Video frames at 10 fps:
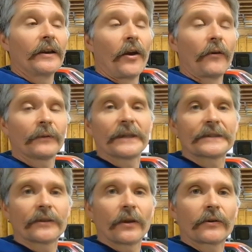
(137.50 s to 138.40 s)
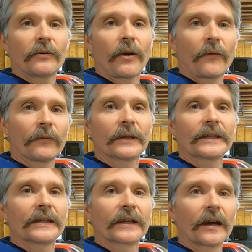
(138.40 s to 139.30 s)
Hopefully he's local. Hopefully
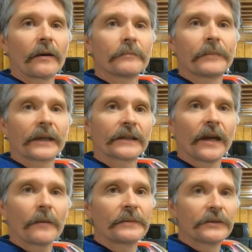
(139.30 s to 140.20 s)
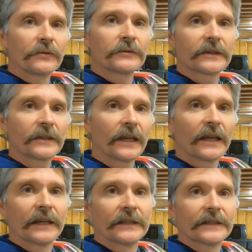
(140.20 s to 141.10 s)
he can come pick it up and use it.
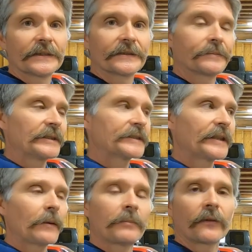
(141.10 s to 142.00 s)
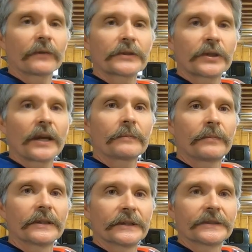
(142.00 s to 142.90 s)
It's not perfect
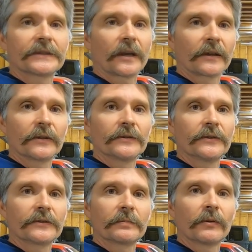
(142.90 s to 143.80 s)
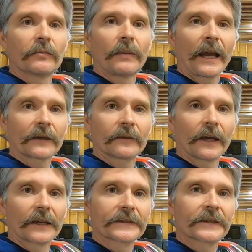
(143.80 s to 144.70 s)
shape, but it's a good usable back
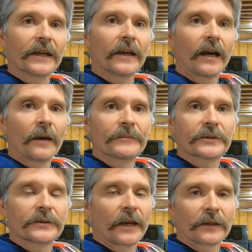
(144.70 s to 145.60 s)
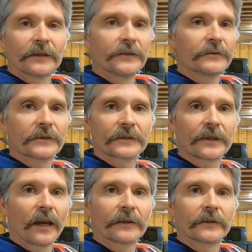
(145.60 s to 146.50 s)
glass. I'm just not going to use a
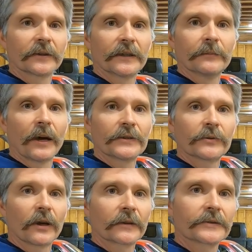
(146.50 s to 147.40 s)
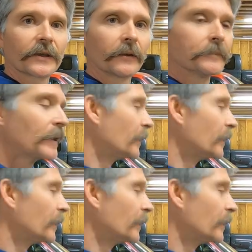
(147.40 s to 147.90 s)
slider in my truck. So